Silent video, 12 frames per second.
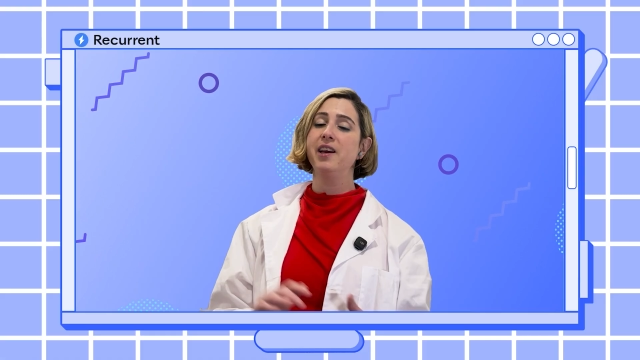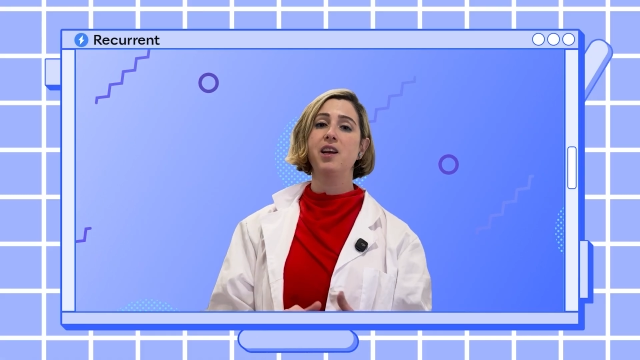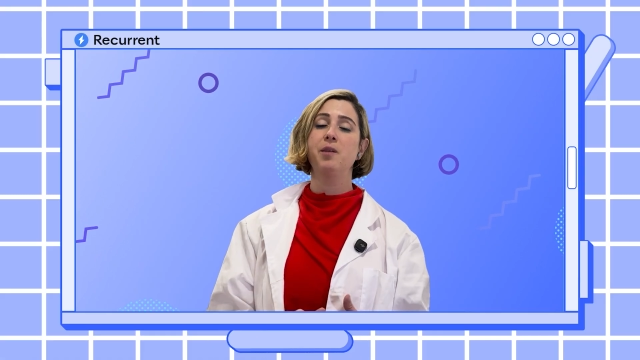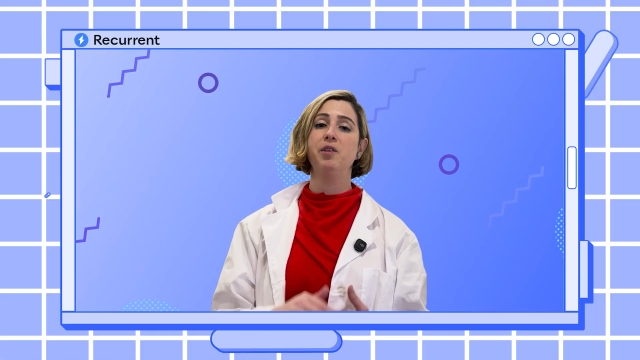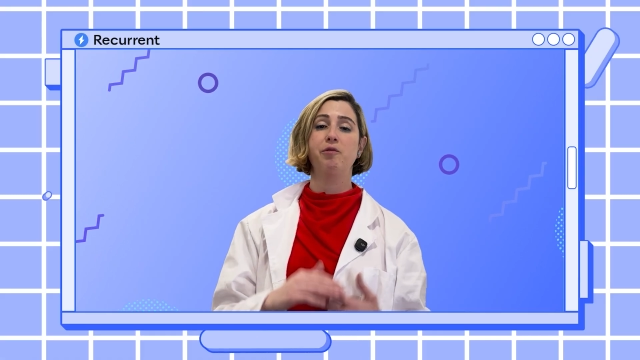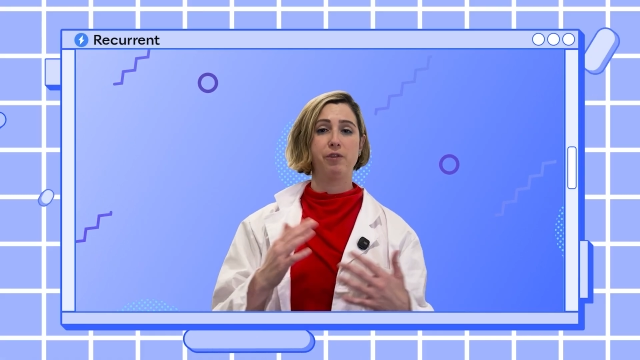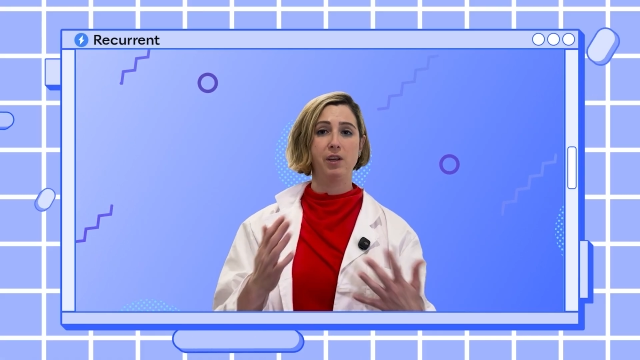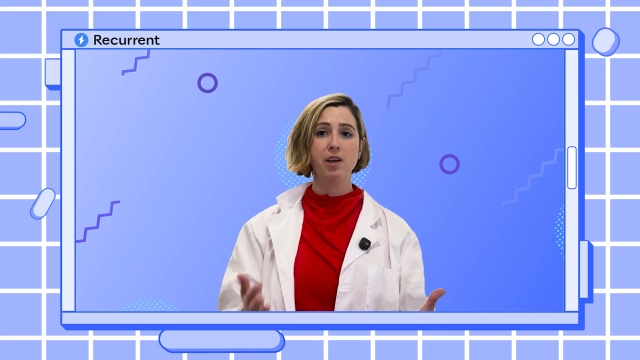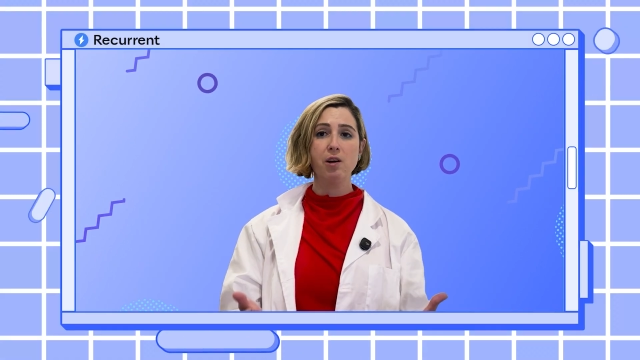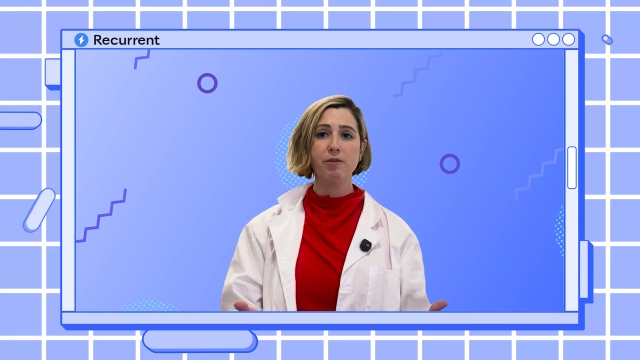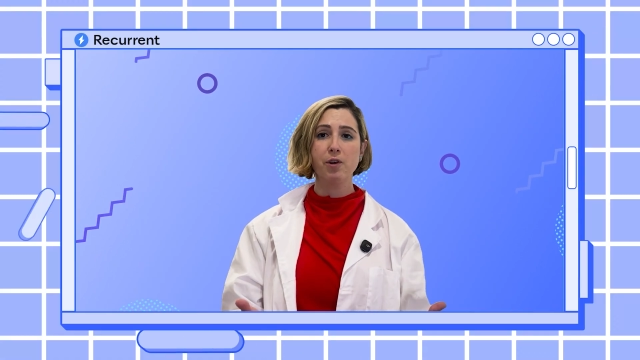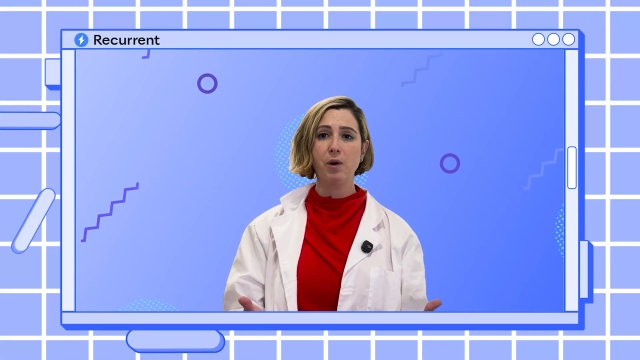it can be really
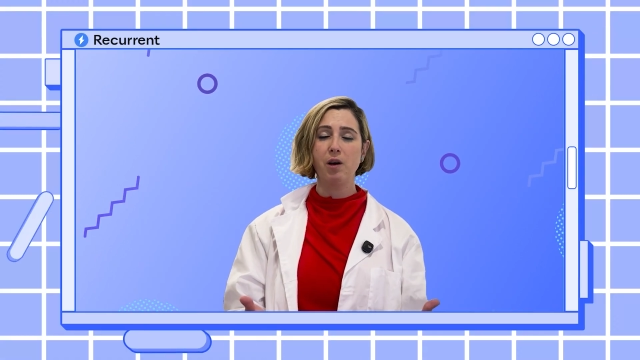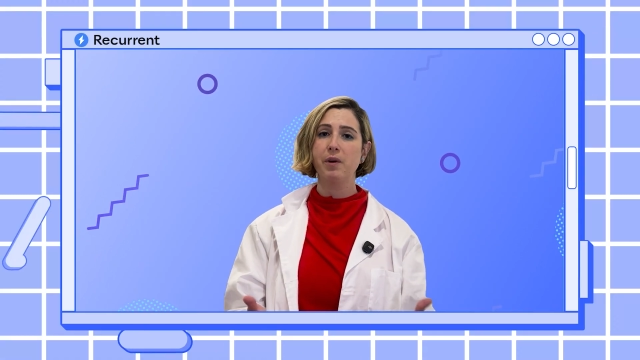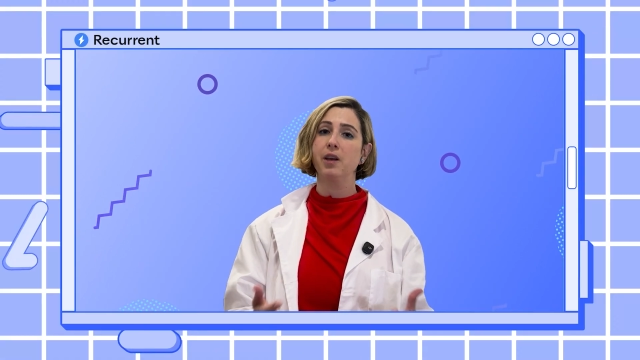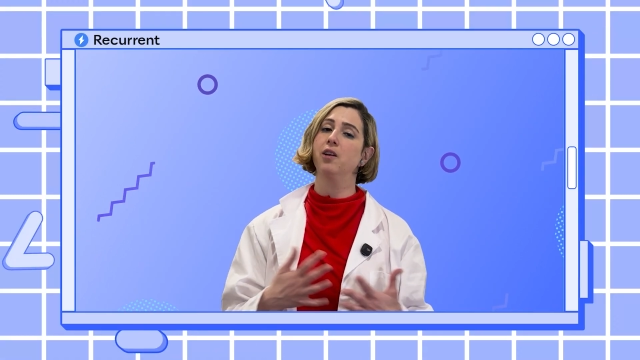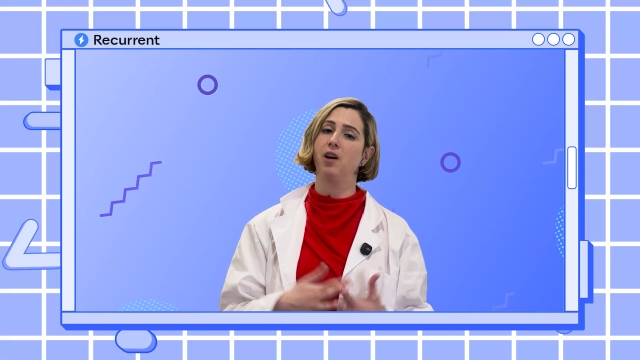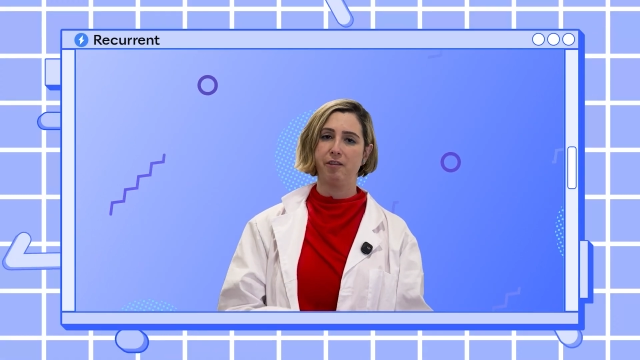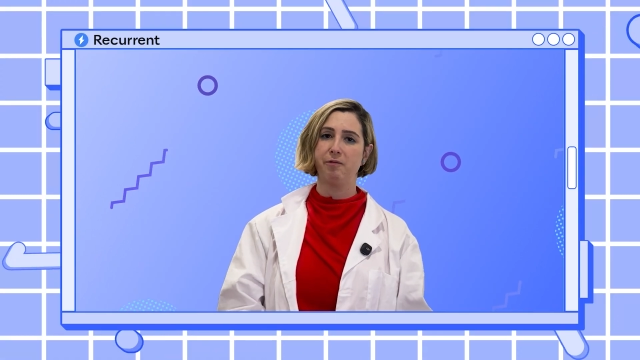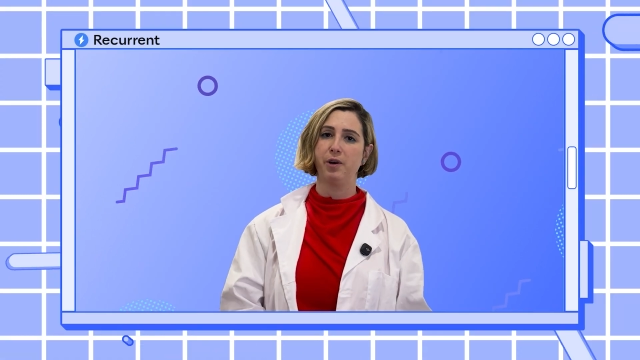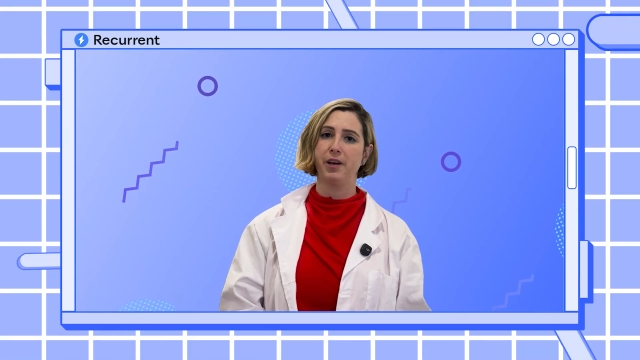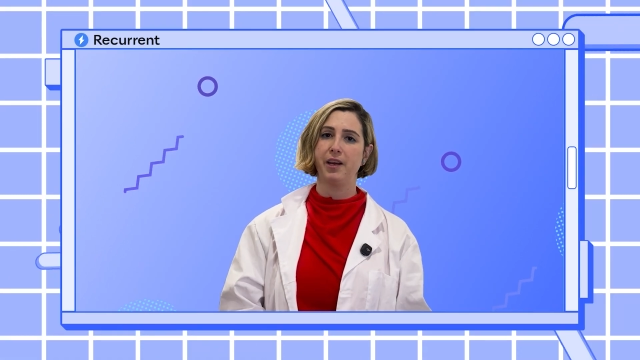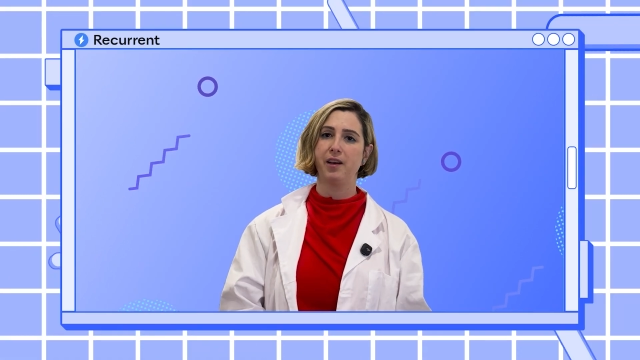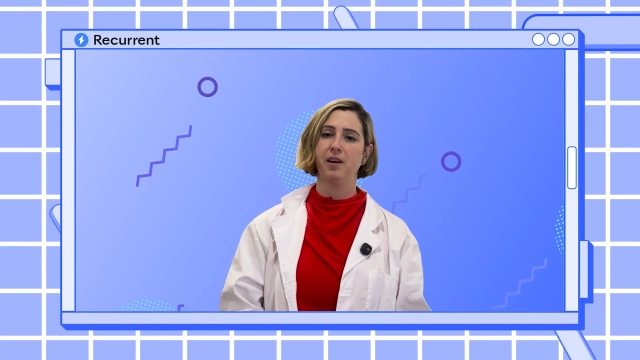overwhelming and
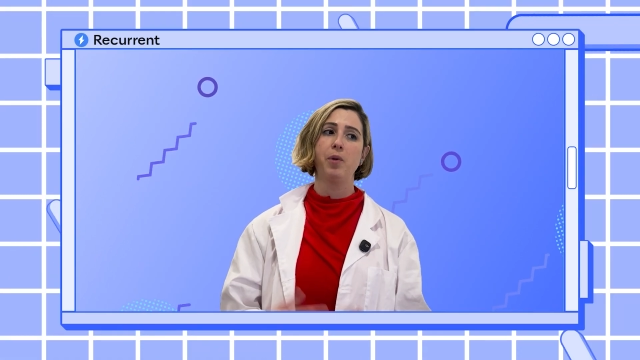off-putting,